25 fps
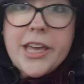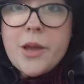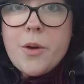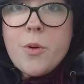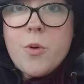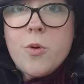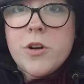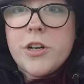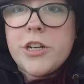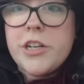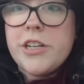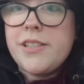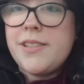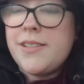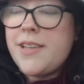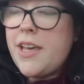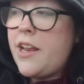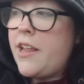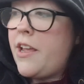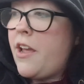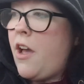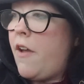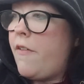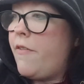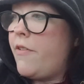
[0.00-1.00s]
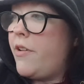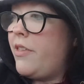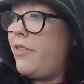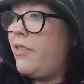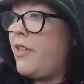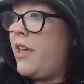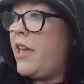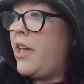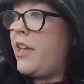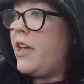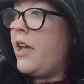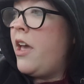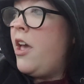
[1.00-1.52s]
orders, getting
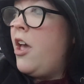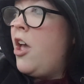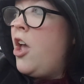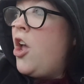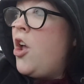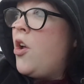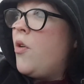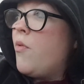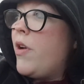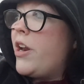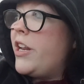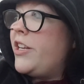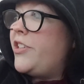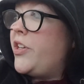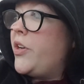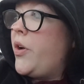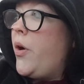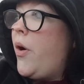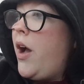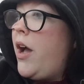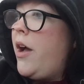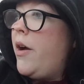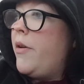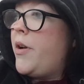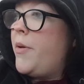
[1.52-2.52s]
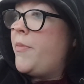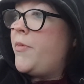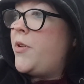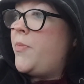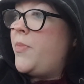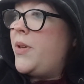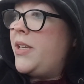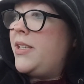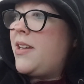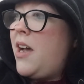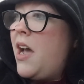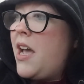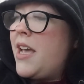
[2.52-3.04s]
everything ready to go out. I'm going to
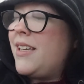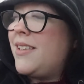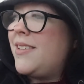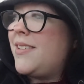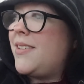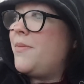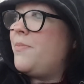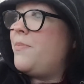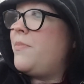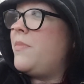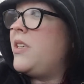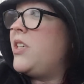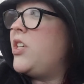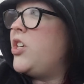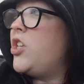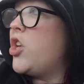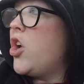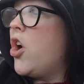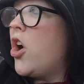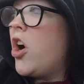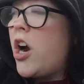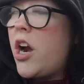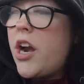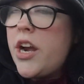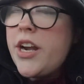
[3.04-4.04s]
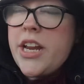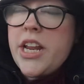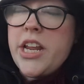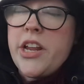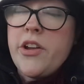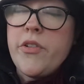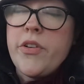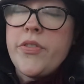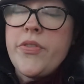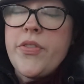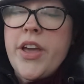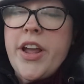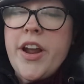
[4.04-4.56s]
be dyeing some yarn
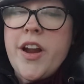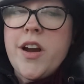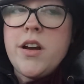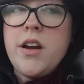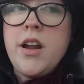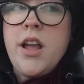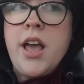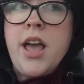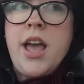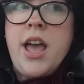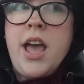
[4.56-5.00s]
here and there.